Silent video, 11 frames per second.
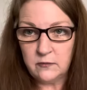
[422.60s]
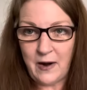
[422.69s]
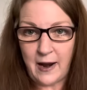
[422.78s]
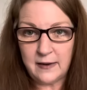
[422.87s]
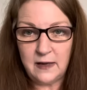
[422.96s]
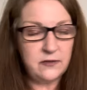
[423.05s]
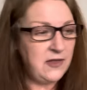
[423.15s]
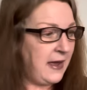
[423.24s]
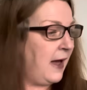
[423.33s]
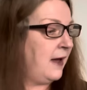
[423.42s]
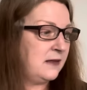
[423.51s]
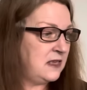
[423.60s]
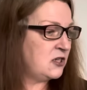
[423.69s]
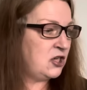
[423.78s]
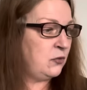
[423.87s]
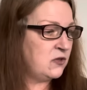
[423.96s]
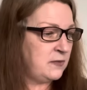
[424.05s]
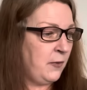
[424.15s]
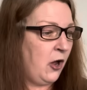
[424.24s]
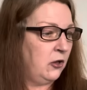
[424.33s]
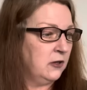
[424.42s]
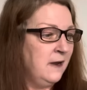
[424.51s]
right? They are, they're too
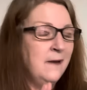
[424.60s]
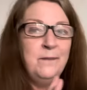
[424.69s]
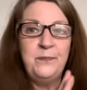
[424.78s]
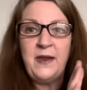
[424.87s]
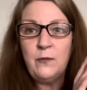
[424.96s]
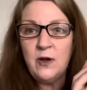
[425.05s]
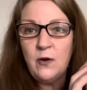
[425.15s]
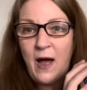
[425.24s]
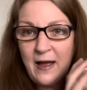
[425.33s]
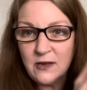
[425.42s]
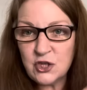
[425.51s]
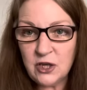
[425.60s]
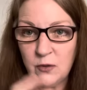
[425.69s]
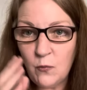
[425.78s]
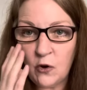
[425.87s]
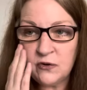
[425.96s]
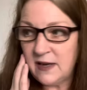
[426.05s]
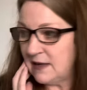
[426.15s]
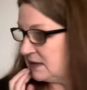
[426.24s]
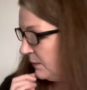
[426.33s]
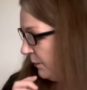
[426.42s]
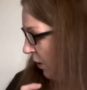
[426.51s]
small. Now, I actually
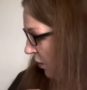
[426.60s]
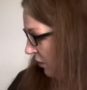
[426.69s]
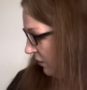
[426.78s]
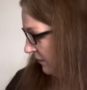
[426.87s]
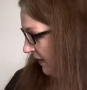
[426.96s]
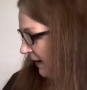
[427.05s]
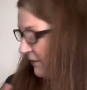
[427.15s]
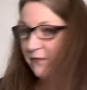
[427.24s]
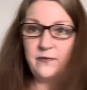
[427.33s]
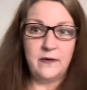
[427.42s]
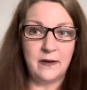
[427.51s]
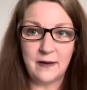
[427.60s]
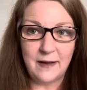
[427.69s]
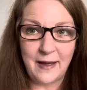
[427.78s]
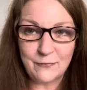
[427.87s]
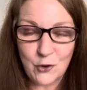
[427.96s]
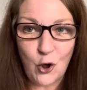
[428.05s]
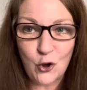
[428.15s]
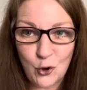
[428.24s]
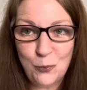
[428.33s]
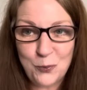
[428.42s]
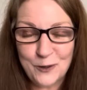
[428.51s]
wanted the pot that I've got a
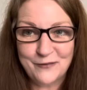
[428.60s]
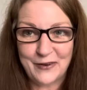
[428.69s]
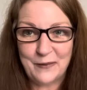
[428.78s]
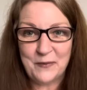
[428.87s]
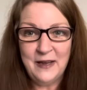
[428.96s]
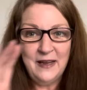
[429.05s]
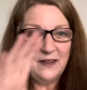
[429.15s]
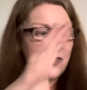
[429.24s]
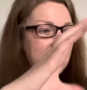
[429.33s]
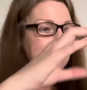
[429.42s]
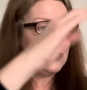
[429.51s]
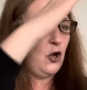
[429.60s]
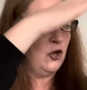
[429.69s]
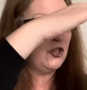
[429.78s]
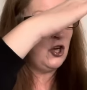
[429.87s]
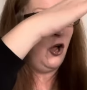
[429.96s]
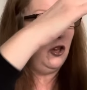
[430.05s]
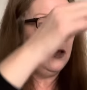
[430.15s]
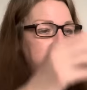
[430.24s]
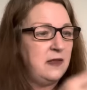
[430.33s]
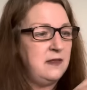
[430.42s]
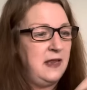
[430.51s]
couple of them that's sort of taller
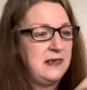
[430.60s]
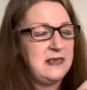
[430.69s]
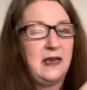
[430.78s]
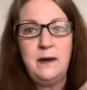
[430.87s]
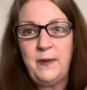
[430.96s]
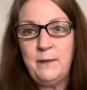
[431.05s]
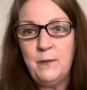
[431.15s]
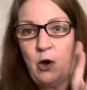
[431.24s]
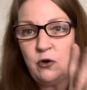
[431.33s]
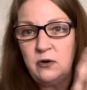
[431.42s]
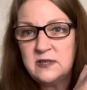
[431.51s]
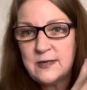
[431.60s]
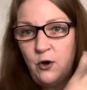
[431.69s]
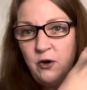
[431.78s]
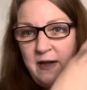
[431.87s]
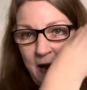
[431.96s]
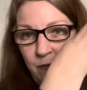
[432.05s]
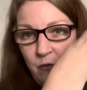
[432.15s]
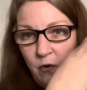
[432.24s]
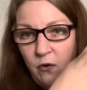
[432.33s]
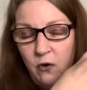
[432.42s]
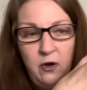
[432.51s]
than this and a bit more sort of
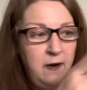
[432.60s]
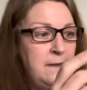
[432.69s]
narrow,